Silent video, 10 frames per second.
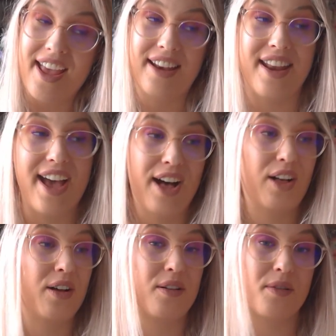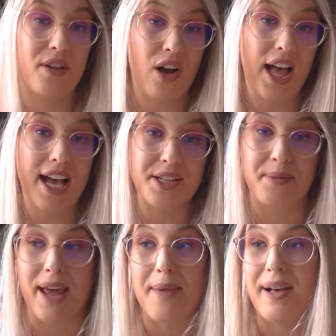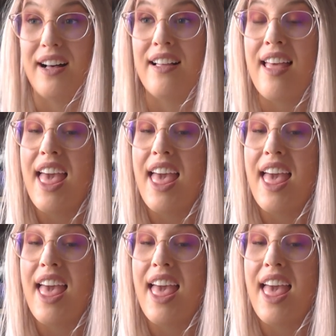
now out on paper,